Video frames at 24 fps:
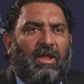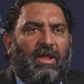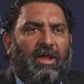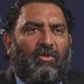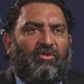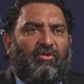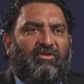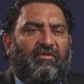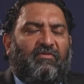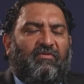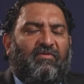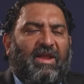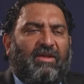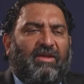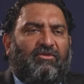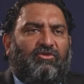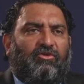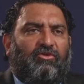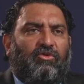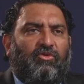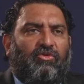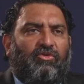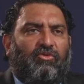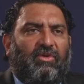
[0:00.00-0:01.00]
It was a
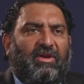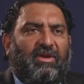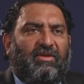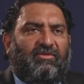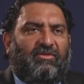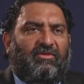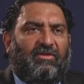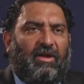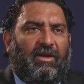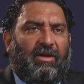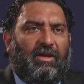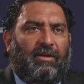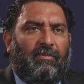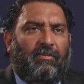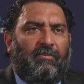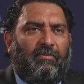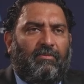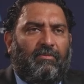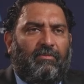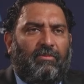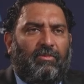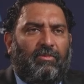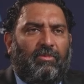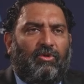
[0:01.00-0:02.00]
phase 2 3 study
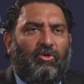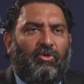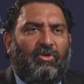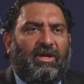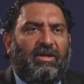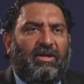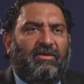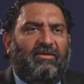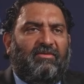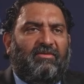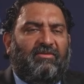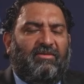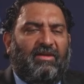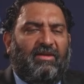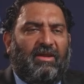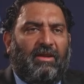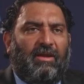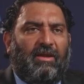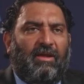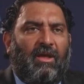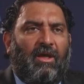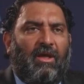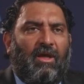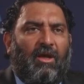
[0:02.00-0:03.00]
looking to
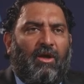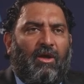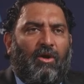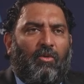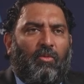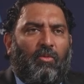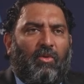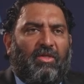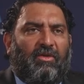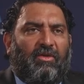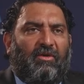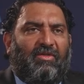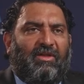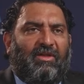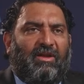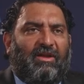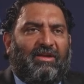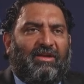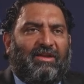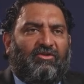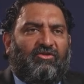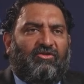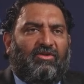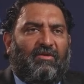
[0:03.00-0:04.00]
see whether the
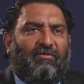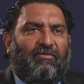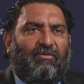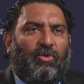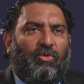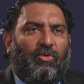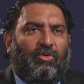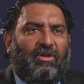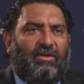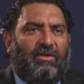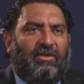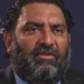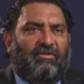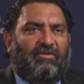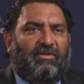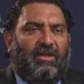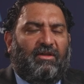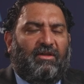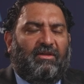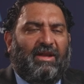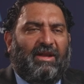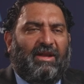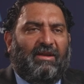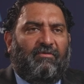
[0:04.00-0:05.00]
addition of local
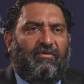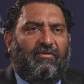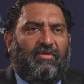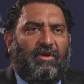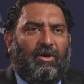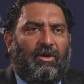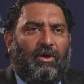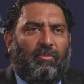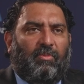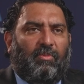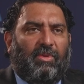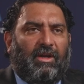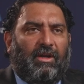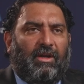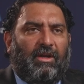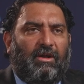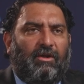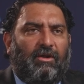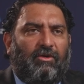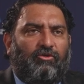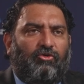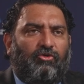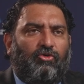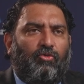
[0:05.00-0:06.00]
consolidative therapy
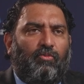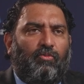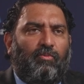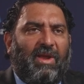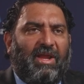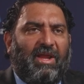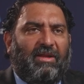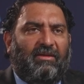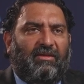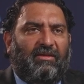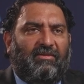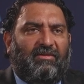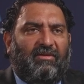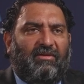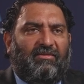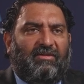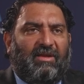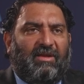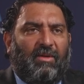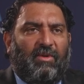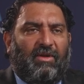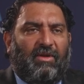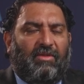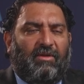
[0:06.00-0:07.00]
to maintenance
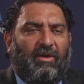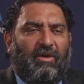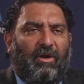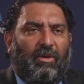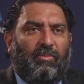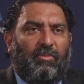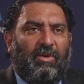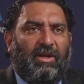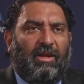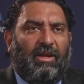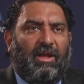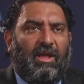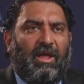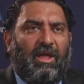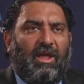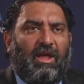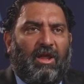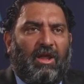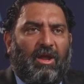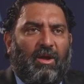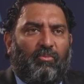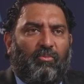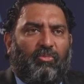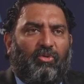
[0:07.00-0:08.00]
systemic therapy
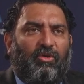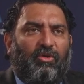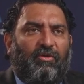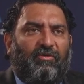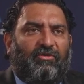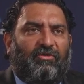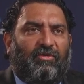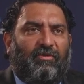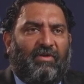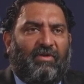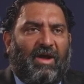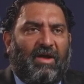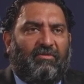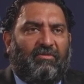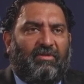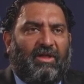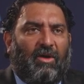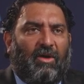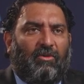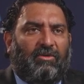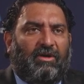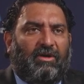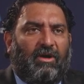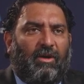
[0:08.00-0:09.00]
improves survival
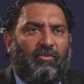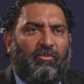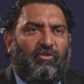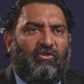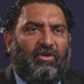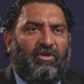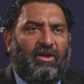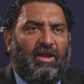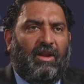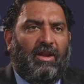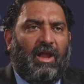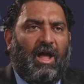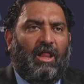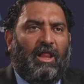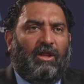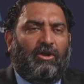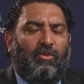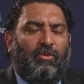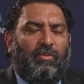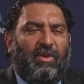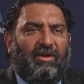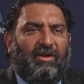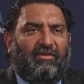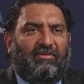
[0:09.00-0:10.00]
outcomes in
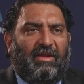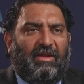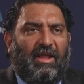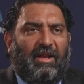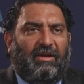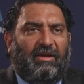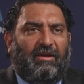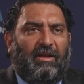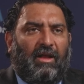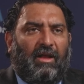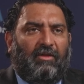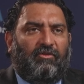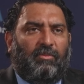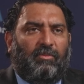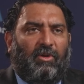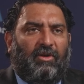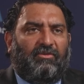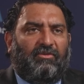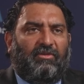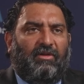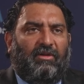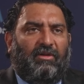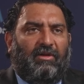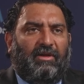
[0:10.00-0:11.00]
oligometastatic non
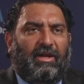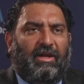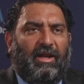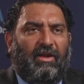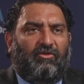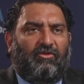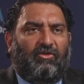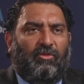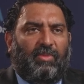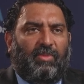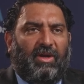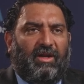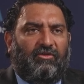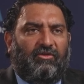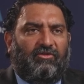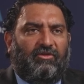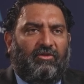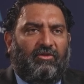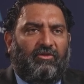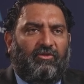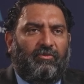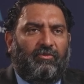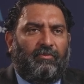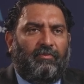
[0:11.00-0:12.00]
small cell lung cancer
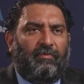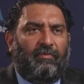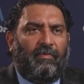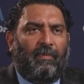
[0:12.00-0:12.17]
patients.